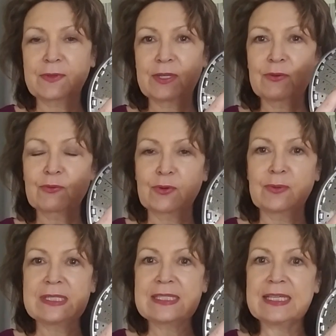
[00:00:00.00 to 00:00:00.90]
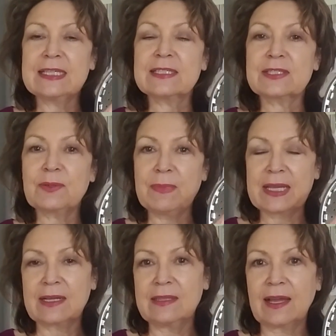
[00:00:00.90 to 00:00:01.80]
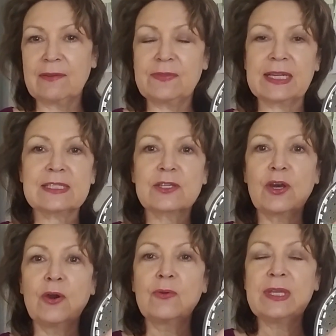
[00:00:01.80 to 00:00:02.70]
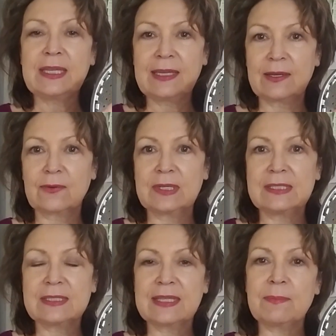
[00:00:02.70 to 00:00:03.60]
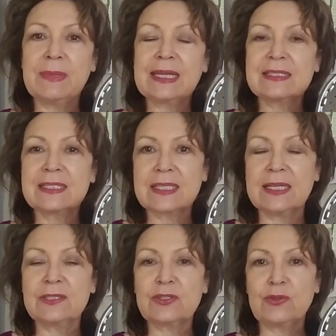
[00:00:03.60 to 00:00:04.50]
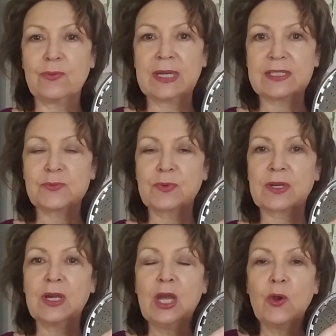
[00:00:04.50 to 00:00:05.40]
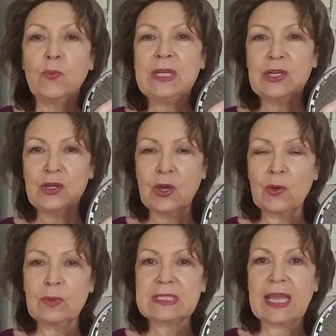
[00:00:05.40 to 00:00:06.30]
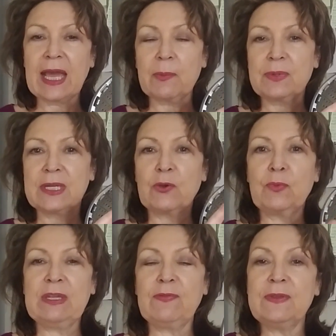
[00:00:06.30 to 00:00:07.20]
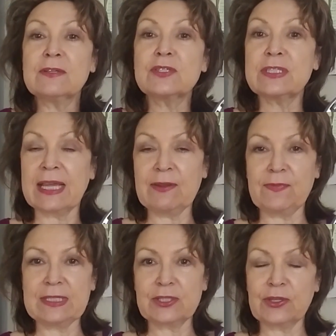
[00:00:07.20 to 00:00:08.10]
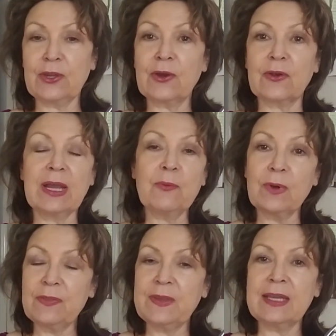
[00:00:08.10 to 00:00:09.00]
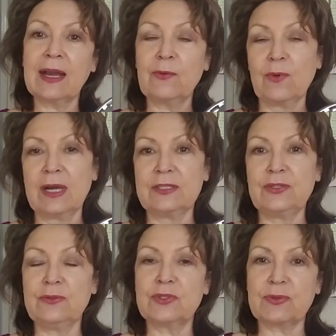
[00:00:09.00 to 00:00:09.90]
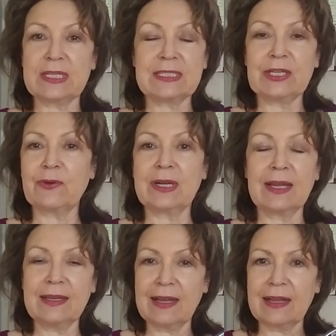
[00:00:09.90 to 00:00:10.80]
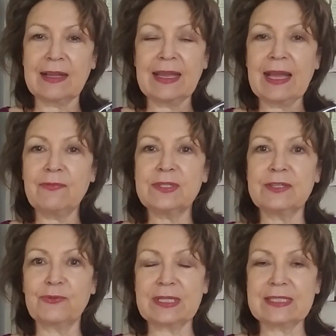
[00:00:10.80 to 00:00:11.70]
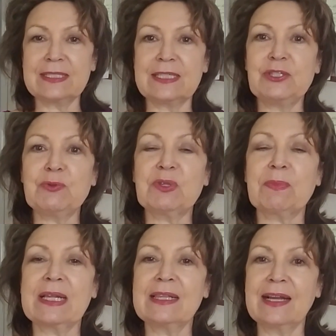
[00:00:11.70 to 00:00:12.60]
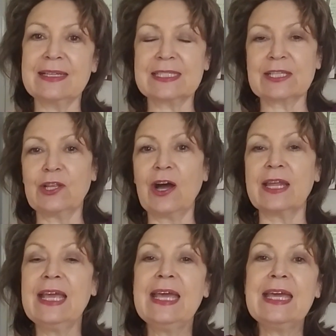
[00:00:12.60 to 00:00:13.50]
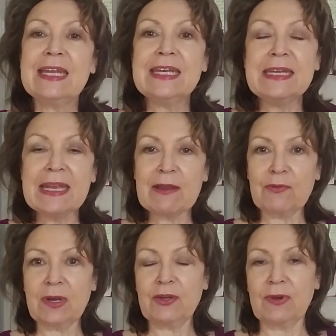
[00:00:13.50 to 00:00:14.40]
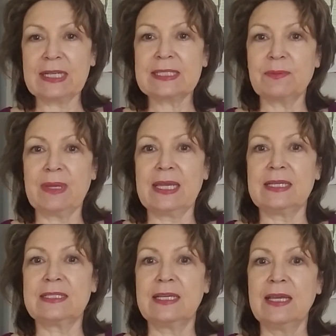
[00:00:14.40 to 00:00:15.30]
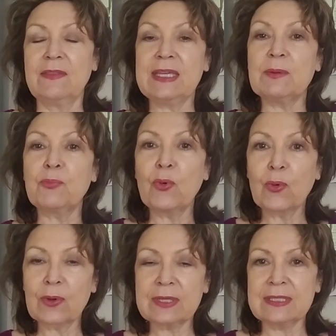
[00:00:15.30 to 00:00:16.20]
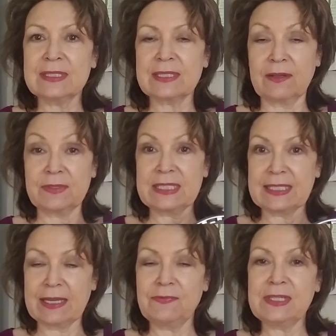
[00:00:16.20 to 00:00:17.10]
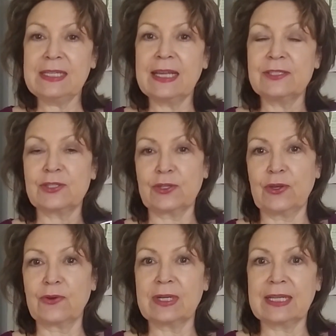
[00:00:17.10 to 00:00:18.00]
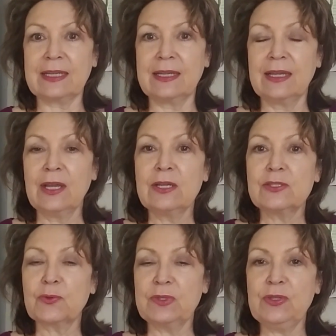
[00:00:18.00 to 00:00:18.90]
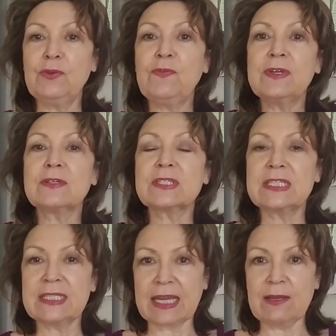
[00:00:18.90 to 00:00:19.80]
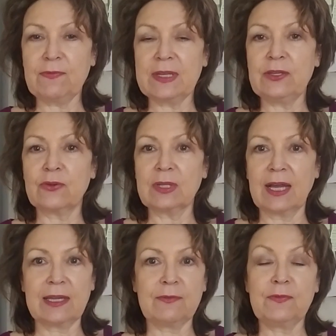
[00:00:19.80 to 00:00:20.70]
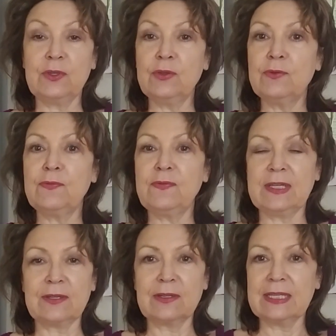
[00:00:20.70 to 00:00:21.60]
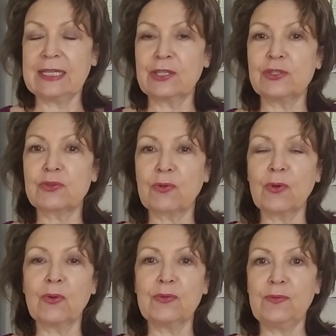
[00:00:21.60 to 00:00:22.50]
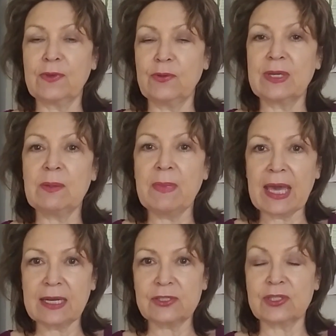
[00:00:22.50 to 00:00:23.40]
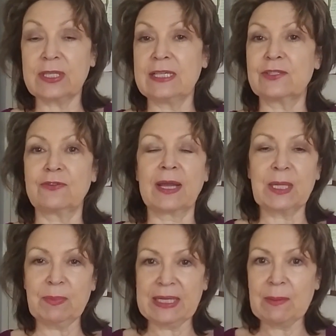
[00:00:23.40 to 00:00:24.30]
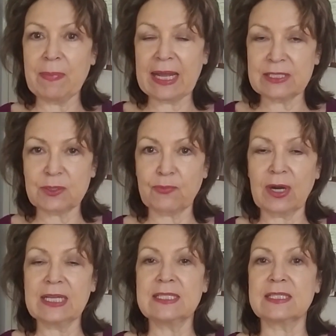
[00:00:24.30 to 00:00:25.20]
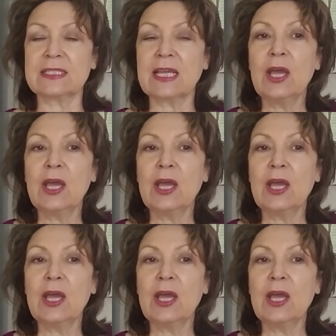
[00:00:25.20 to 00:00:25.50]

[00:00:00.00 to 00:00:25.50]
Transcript: congruence is to make a life that's coherent, that makes sense to us, where we know what's happening, we feel safe and secure. And one thing I want to stress here, and I have to address this issue with my clients a lot, never underestimate the importance of safety and security. So when you feel safe in your life, you feel in control, you feel you can manage things, there are not going to be any bad surprises.